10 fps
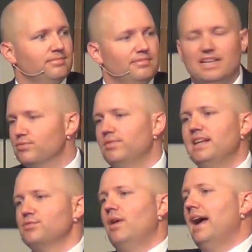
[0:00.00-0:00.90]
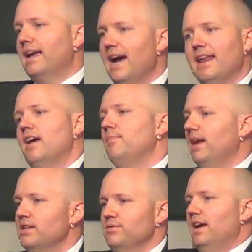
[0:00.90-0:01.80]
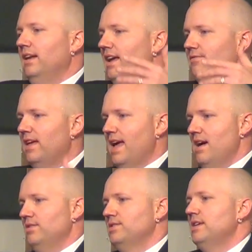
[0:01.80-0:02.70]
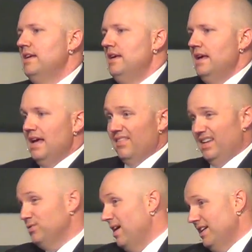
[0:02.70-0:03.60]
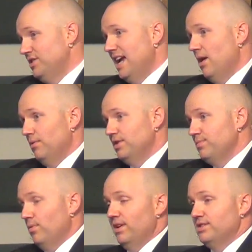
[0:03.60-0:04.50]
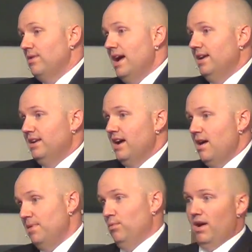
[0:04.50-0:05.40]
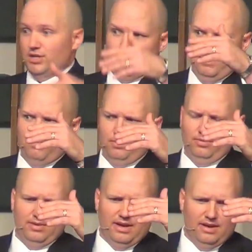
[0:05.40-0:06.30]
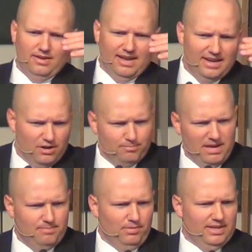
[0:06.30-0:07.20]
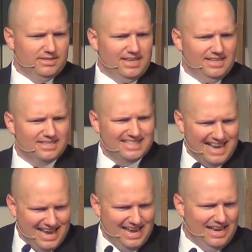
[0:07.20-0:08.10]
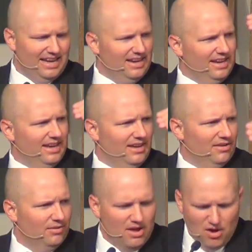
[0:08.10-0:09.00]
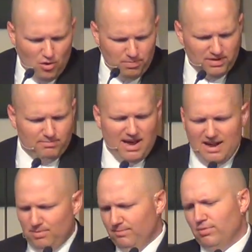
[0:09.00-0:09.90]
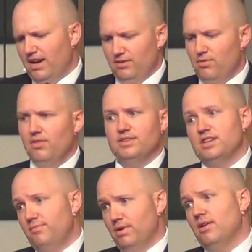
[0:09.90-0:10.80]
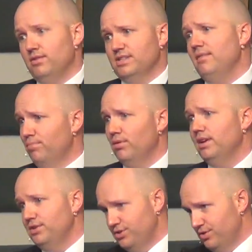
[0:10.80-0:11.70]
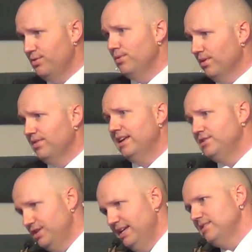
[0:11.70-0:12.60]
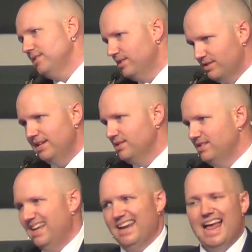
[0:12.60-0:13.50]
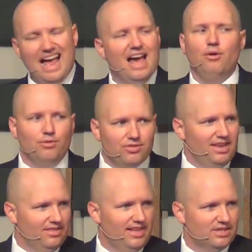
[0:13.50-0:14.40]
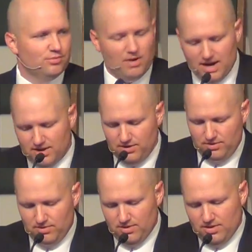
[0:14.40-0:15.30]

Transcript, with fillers: That's, that's why I got up and that's why I left the house that's why I showered this morning, so I could come and watch people uh, and hear people as they sang and uh, open the Bible and pray and do all this stuff because I'm pretty sure that Jesus is dead. I don't think that's why you